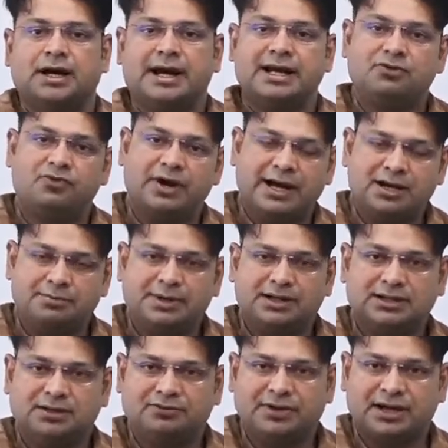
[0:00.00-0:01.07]

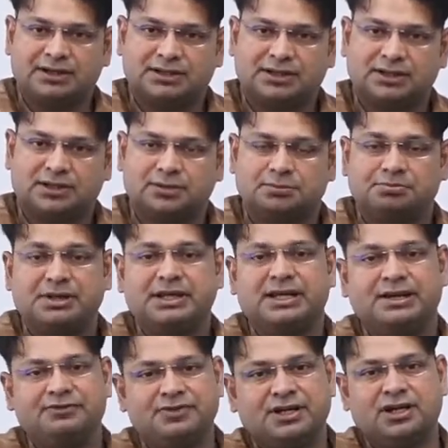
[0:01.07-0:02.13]
environmental factor,
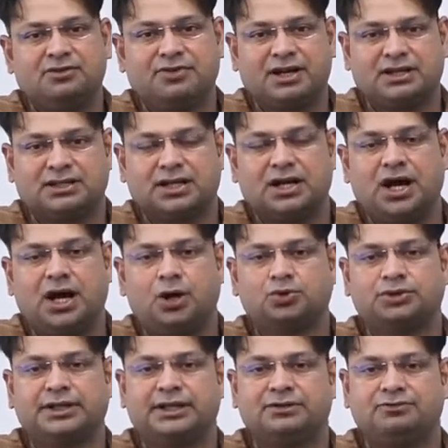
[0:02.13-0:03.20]
behavioral factor,
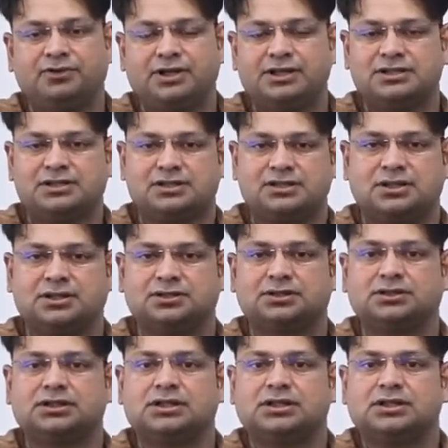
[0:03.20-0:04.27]
how they influence
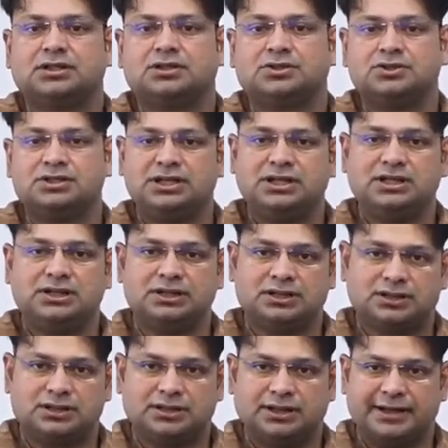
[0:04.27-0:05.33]
the gene
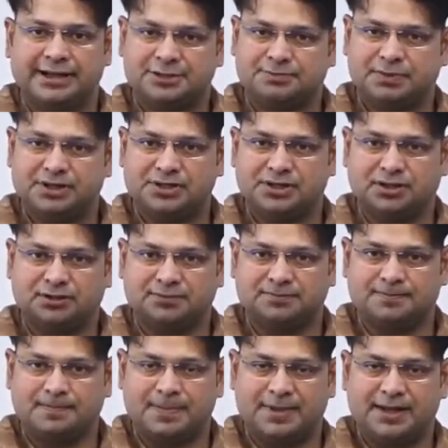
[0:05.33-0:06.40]
expression,
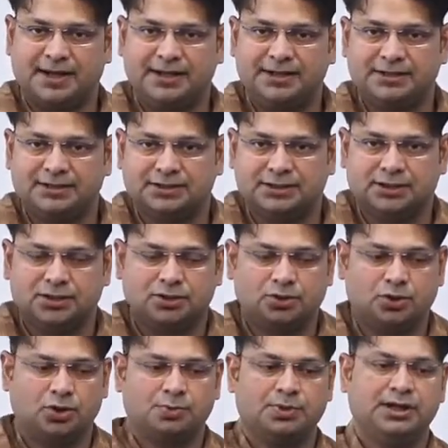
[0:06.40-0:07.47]
right.
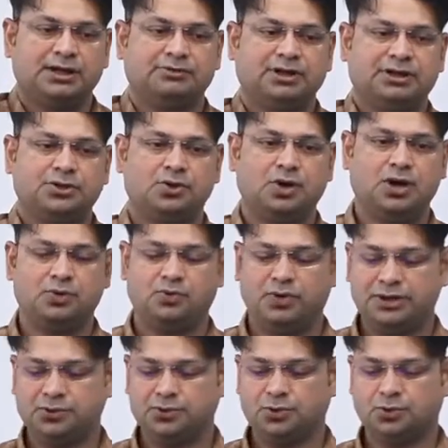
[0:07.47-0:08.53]
Normally what
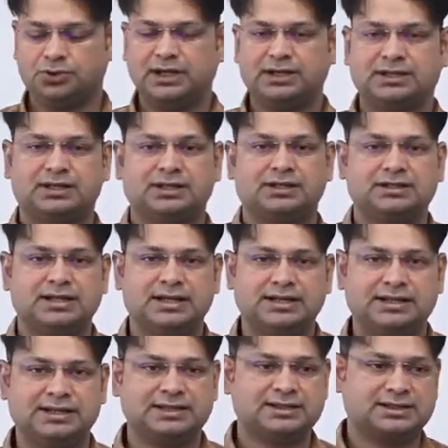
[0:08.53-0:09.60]
you know that
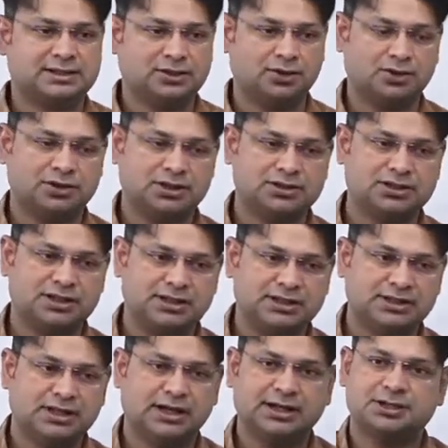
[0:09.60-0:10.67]
genetics or the
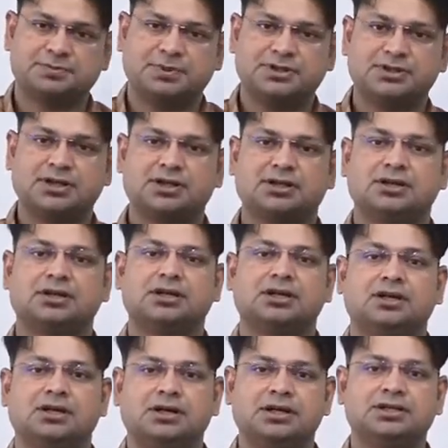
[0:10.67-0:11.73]
gene expression
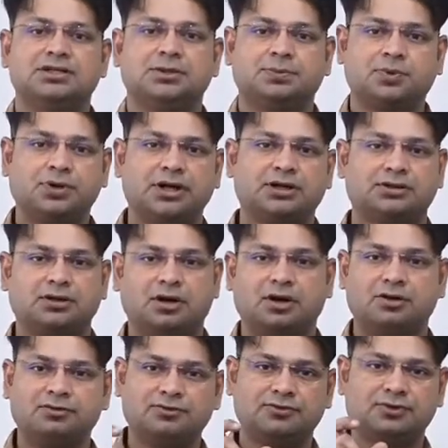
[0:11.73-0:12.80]
is the product
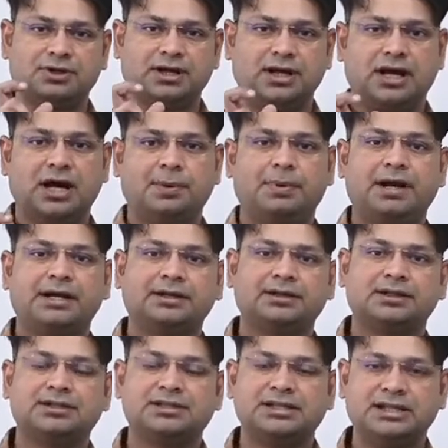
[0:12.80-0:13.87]
of a
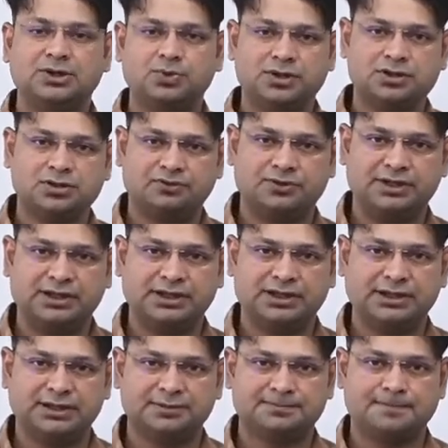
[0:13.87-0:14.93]
particular sequence of
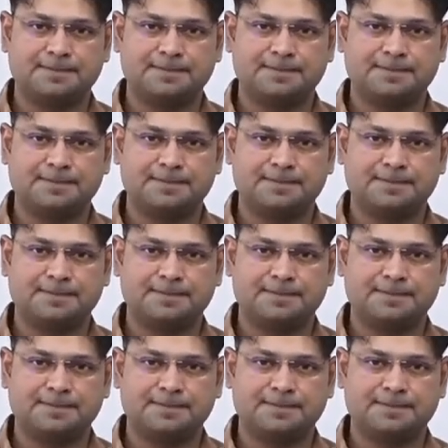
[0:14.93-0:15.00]
DNA,